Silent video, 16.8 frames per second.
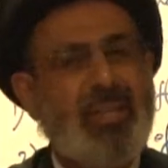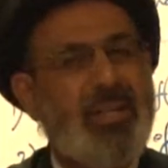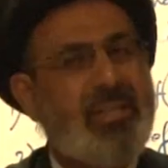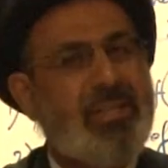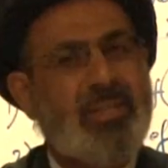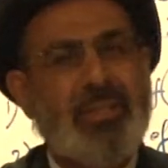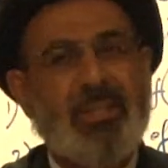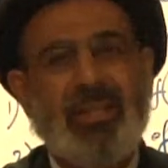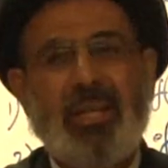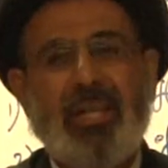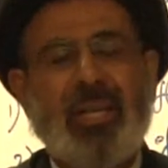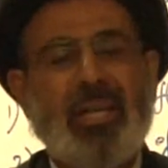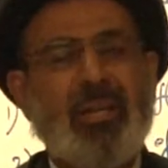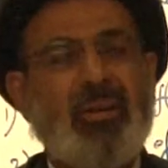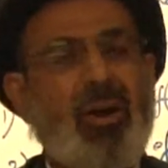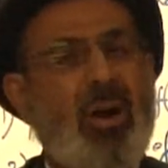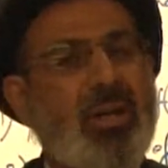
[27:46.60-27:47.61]
its
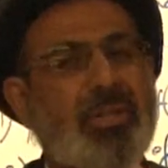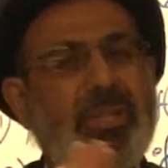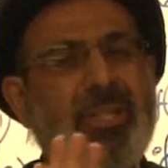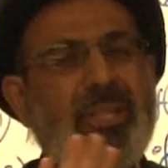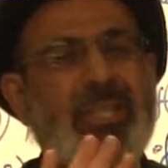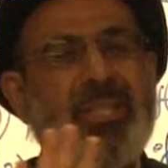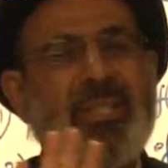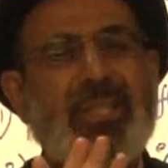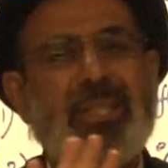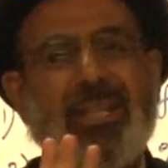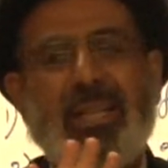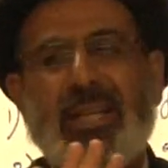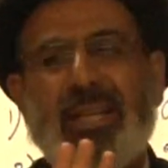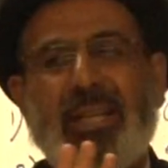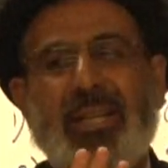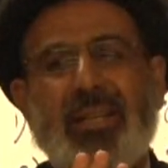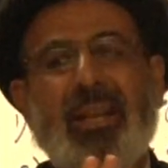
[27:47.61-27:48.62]
caution is
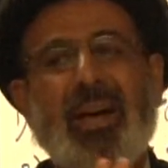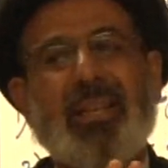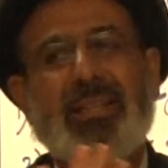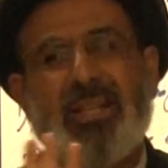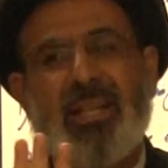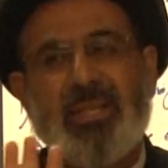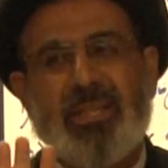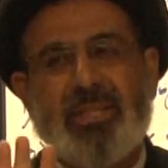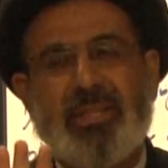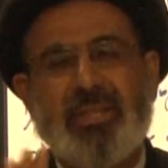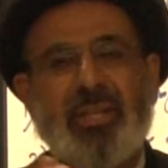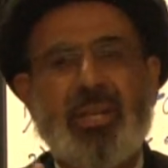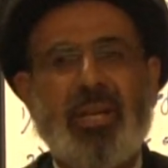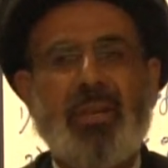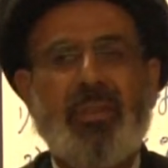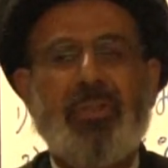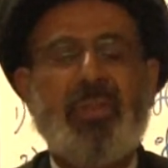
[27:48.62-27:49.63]
not
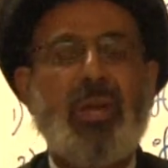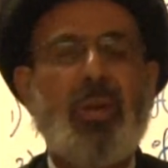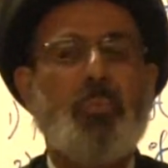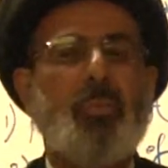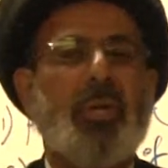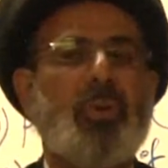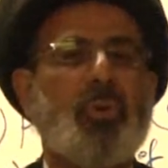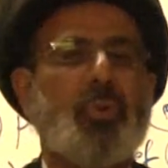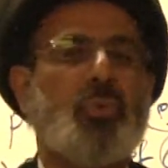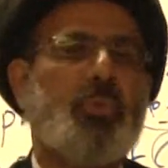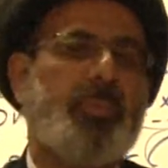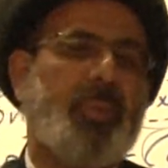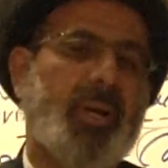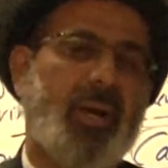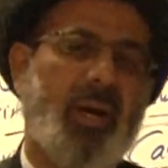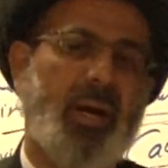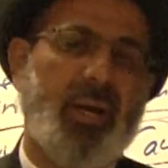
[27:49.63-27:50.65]
necessary. Then we go to
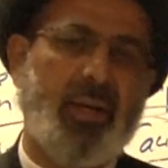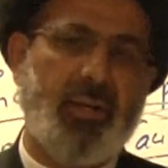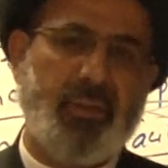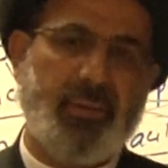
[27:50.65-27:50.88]
bara'ah.